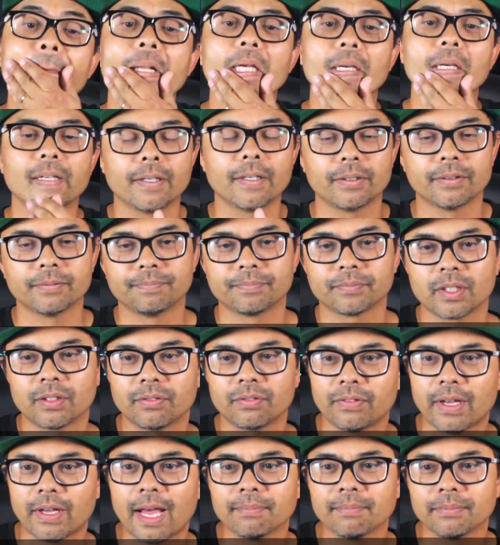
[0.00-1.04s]
you know, a
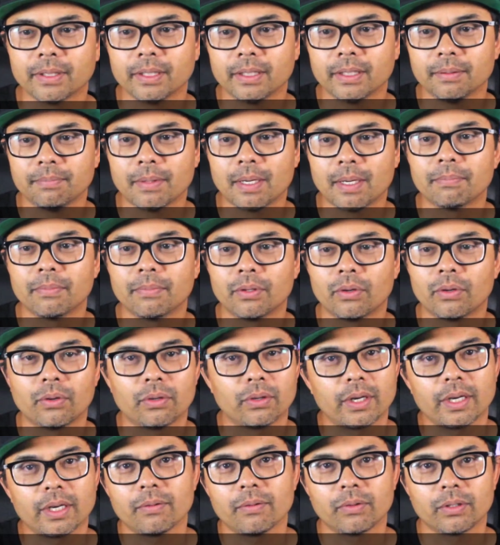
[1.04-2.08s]
family member or
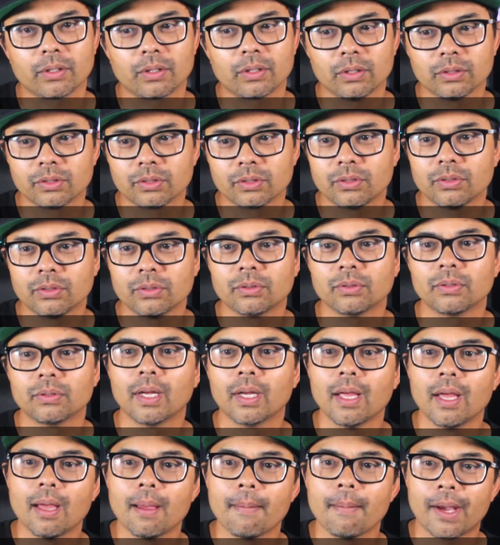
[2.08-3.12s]
anyone close to you
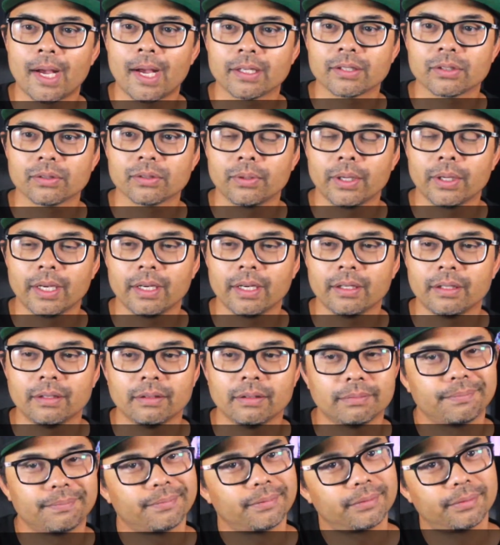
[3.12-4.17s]
pass
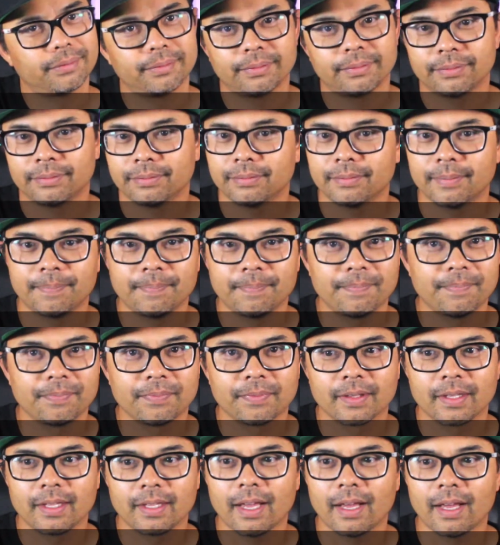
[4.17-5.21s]
away.
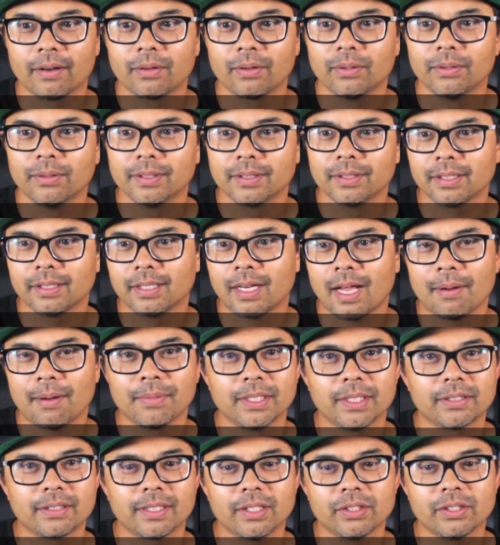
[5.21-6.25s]
Yeah, was it? How
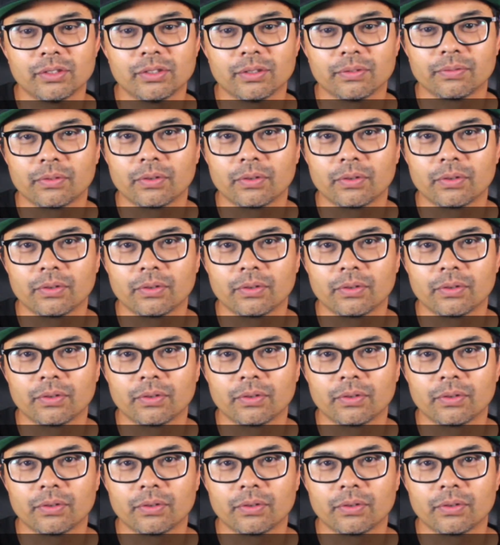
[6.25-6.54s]
many stages of